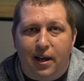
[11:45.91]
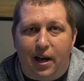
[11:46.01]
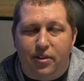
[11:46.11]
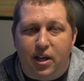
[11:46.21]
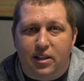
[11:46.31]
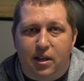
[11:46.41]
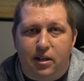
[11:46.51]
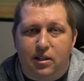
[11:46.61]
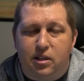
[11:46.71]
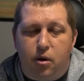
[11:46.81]
I think
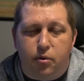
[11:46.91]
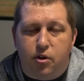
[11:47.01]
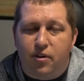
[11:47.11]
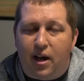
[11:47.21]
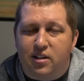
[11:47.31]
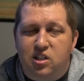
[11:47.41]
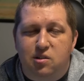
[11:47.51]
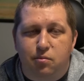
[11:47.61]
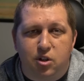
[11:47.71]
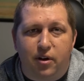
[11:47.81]
that you've got
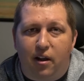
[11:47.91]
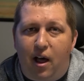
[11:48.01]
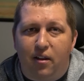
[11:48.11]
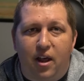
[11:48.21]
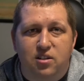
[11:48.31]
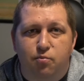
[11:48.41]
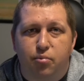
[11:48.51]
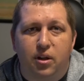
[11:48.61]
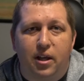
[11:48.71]
a lot less